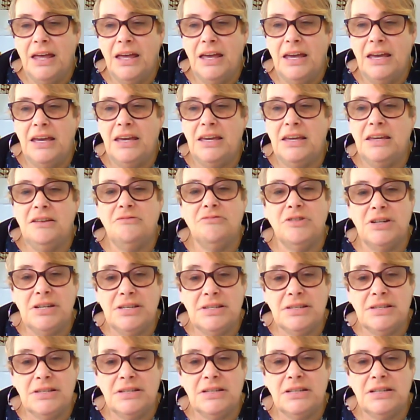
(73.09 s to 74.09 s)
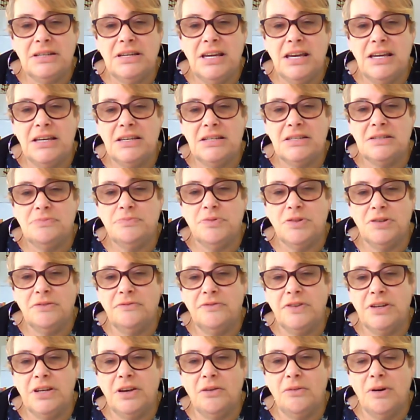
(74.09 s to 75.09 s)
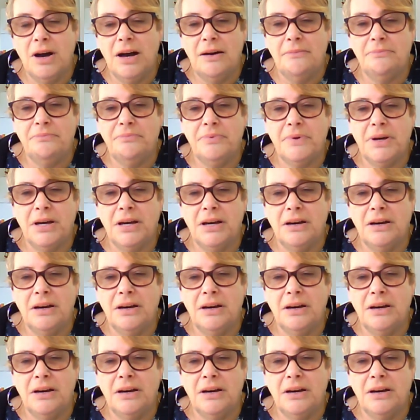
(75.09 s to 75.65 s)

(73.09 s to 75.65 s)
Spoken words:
He recently has put a video up,